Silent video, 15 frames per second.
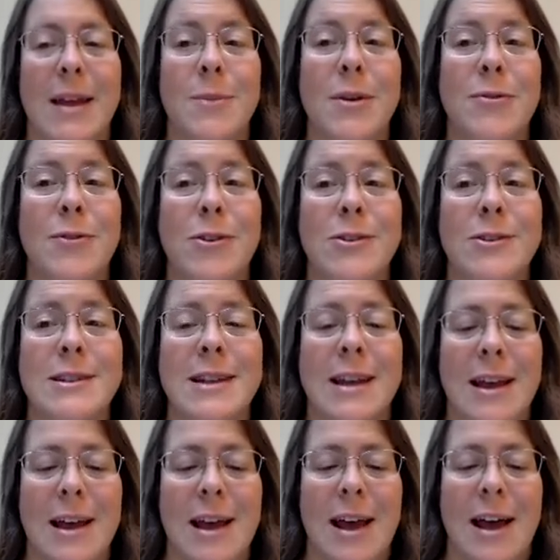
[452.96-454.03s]
But first,
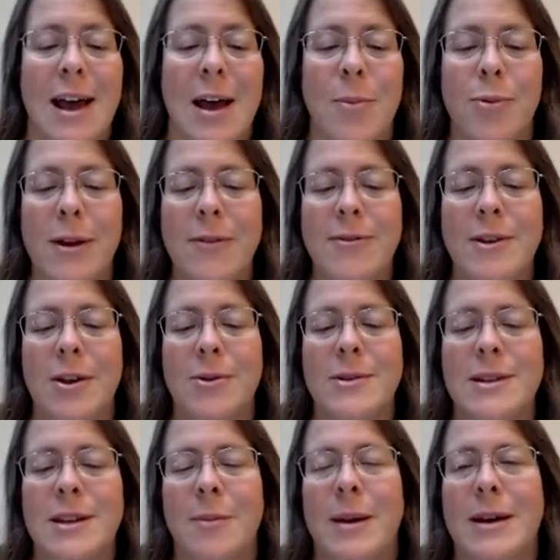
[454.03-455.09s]
a brief
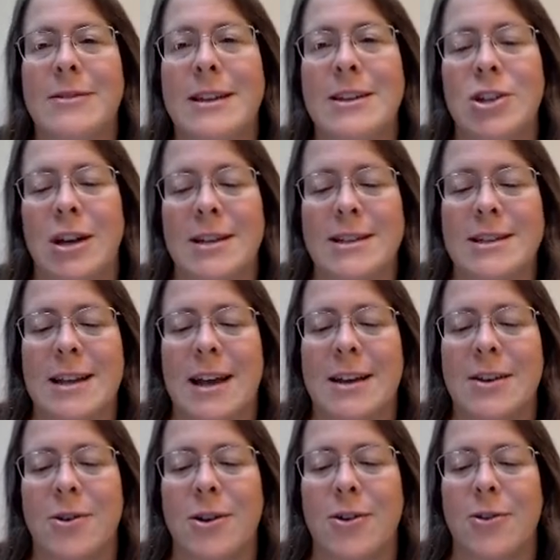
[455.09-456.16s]
note about the John
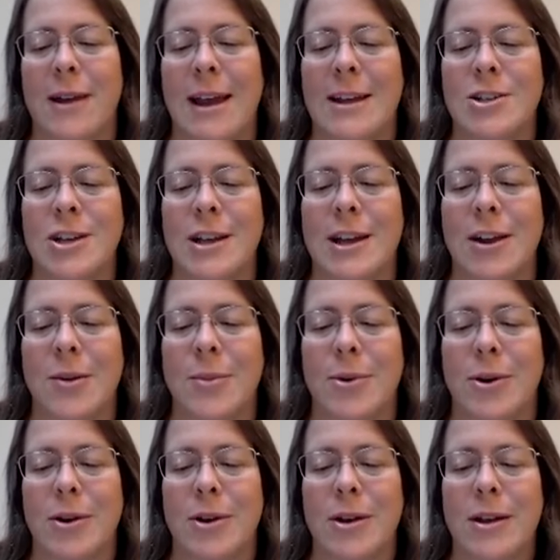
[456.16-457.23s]
Stott on Creation Care
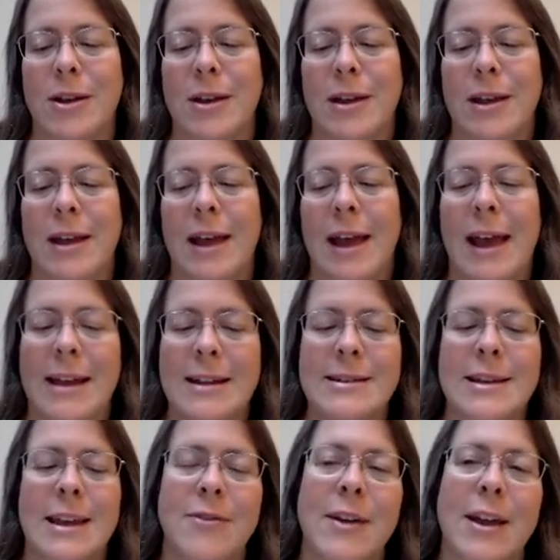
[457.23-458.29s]
book
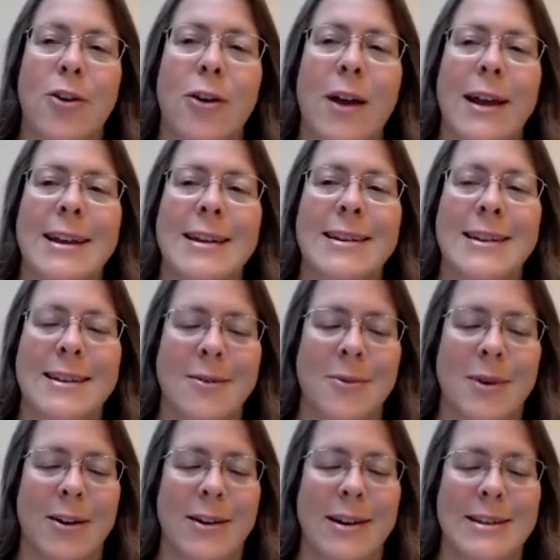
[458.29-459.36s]
and giving credit
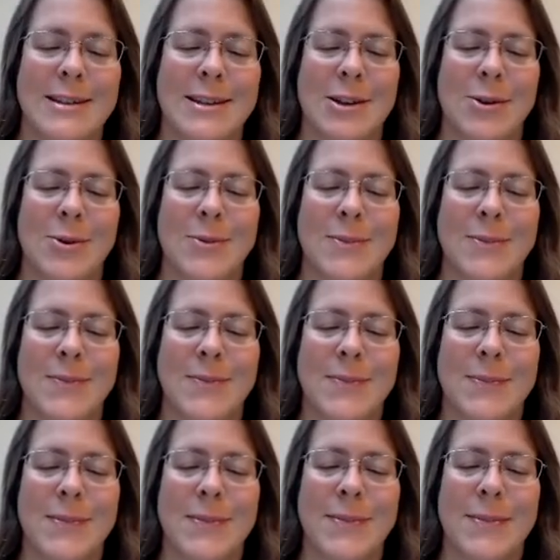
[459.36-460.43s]
where it is due.
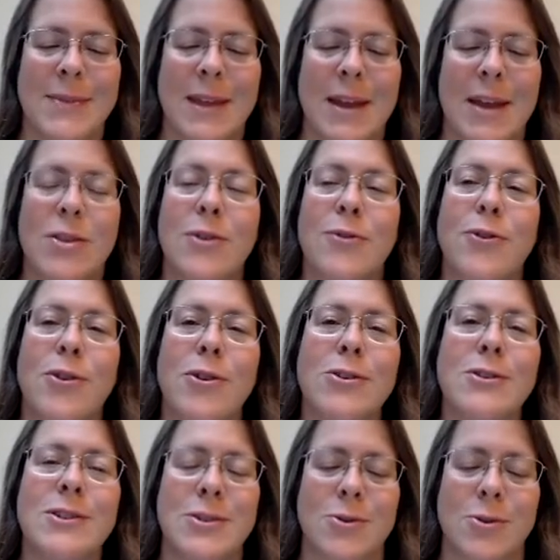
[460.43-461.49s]
The
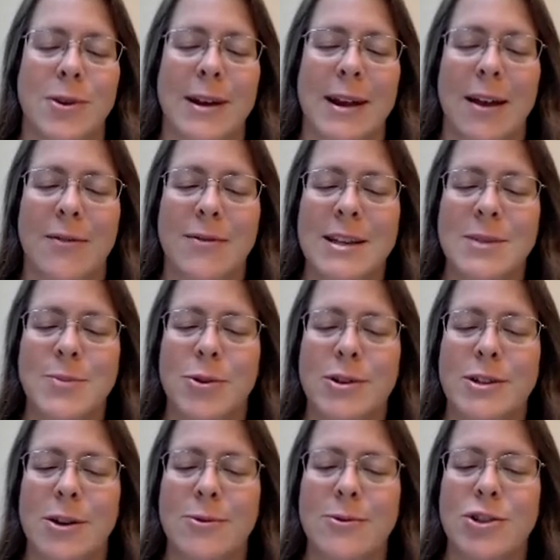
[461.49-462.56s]
fuller story of this
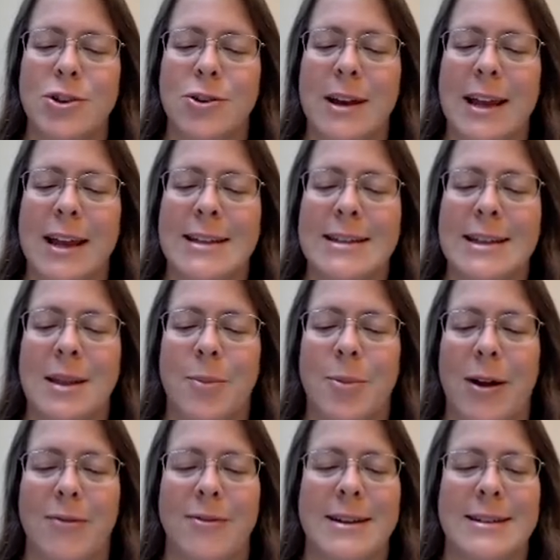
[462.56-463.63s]
book's own journey is in the
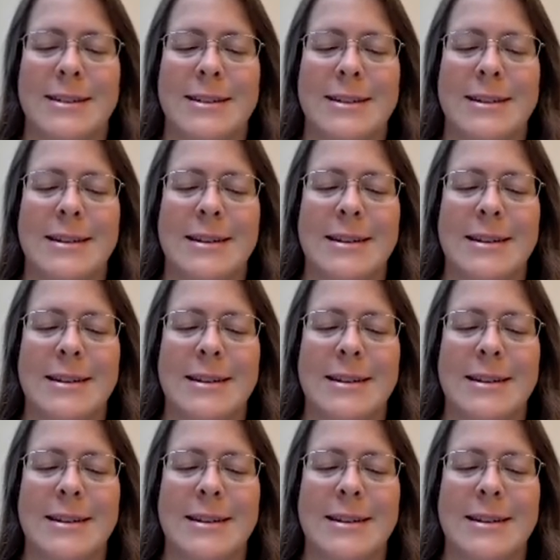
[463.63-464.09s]
preface.